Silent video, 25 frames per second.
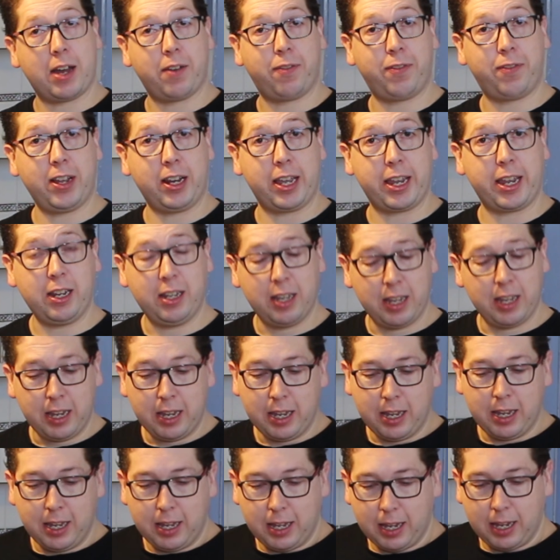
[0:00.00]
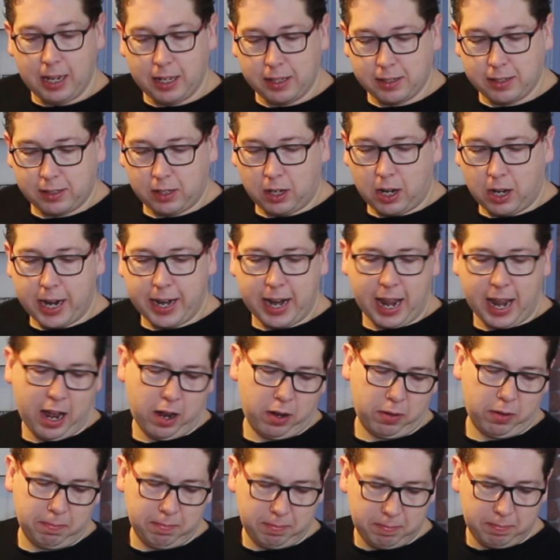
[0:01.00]
filling inside
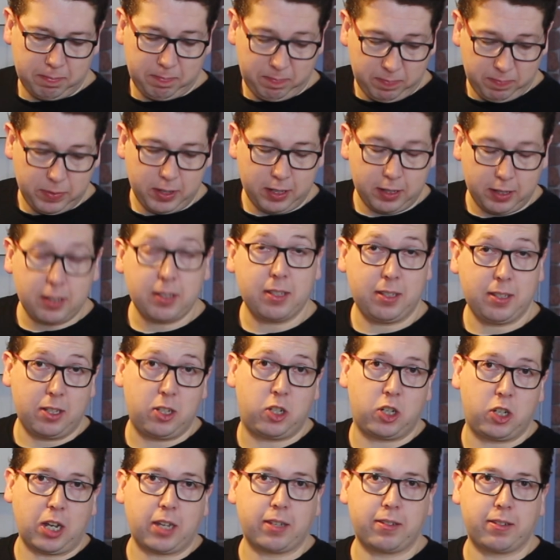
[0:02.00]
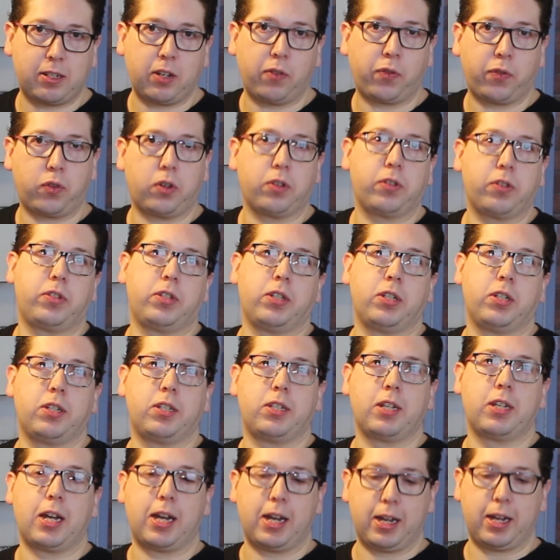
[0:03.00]
our just defrosted
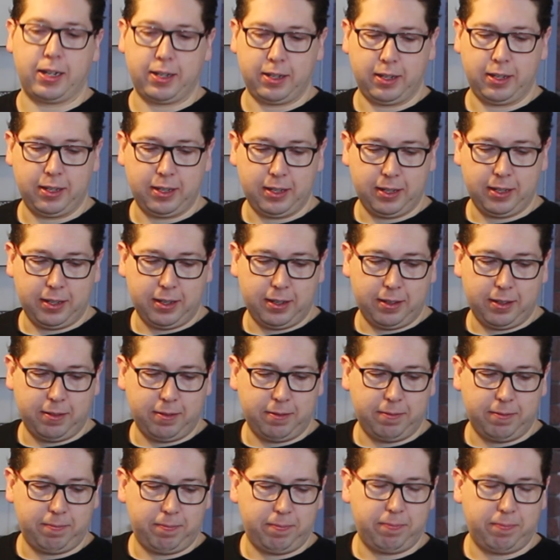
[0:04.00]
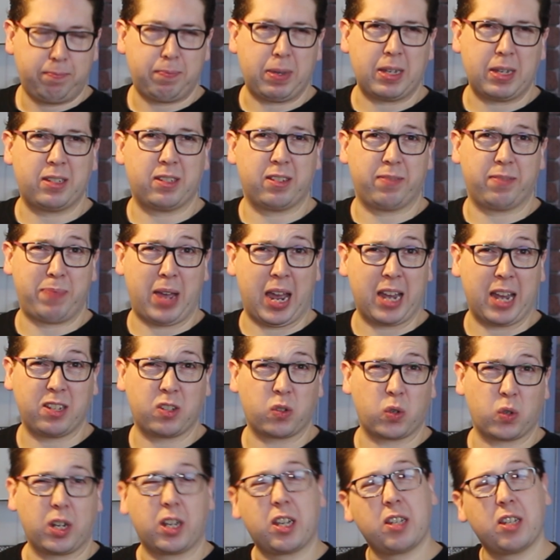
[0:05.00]
pieces of
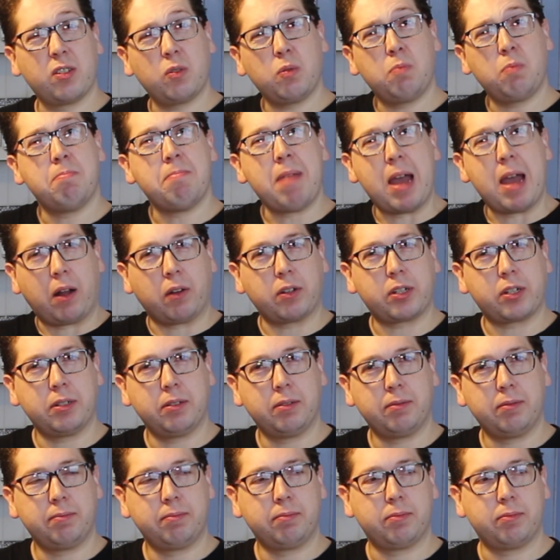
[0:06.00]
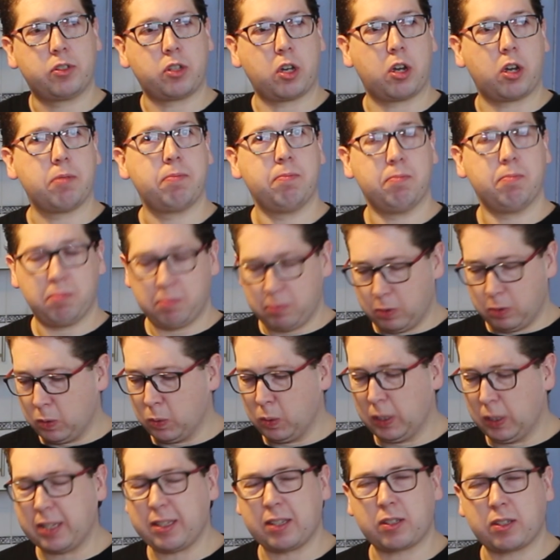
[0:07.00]
pastry because it will melt. So
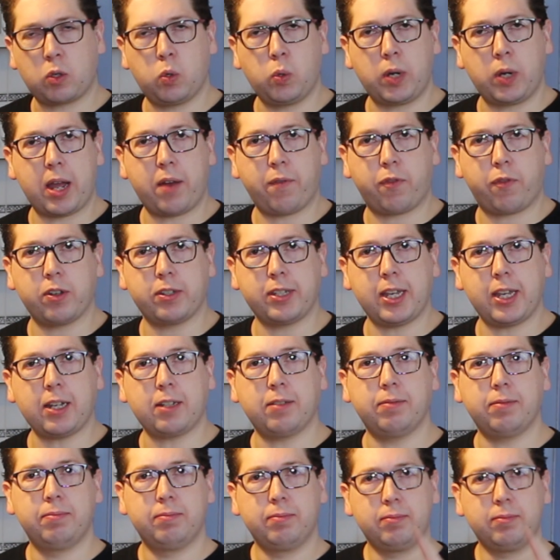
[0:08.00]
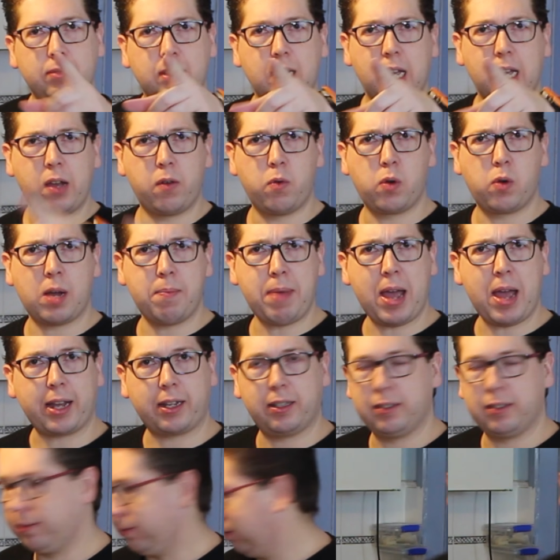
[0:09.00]
let this cool down for a sec and we'll come back.
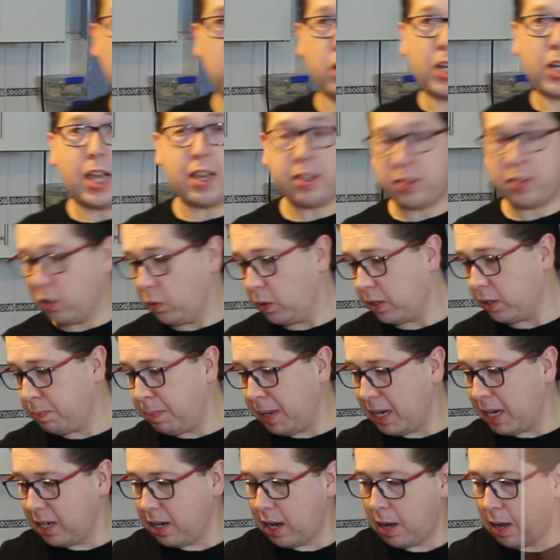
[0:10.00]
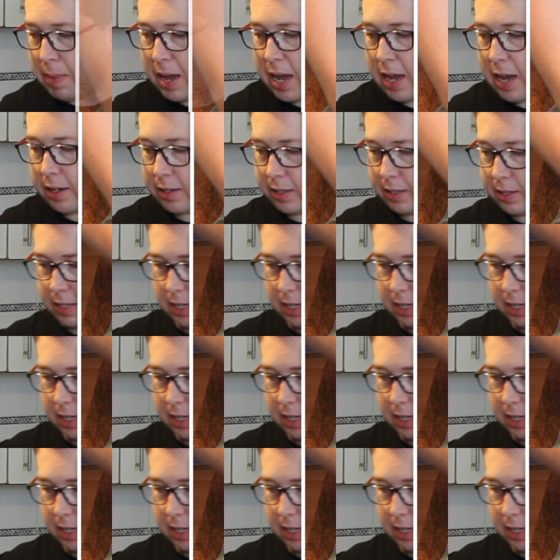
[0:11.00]
Okay, so it's been about